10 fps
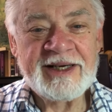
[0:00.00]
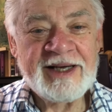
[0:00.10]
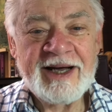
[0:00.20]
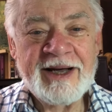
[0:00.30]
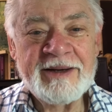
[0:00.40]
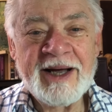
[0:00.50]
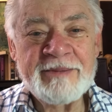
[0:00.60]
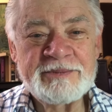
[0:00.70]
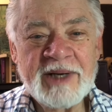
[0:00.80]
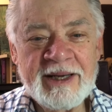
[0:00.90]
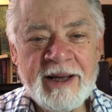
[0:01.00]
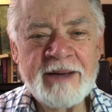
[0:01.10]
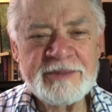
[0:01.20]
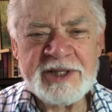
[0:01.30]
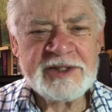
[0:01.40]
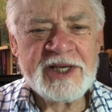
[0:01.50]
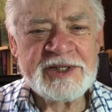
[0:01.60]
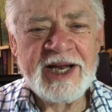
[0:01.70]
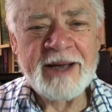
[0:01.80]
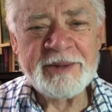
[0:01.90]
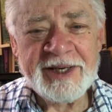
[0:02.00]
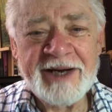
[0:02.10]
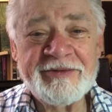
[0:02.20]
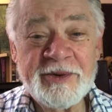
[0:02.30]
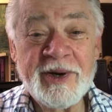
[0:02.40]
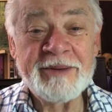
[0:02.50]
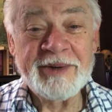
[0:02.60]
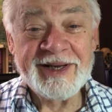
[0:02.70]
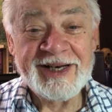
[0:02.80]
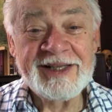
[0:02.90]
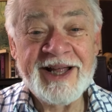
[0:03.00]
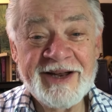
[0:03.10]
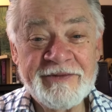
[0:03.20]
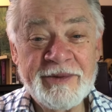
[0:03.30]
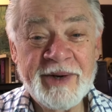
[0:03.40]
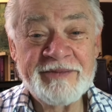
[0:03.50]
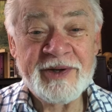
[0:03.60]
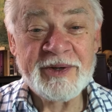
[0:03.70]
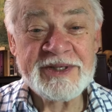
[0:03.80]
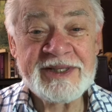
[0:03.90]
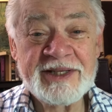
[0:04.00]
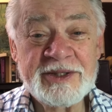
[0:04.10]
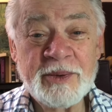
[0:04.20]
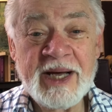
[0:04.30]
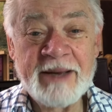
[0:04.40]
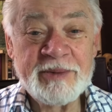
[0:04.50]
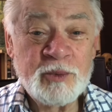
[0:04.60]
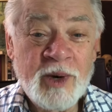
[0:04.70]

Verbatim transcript: Uh, I, I'm, I, am this doesn't happen in every one, but in a lot of them, I've noticed they do happen.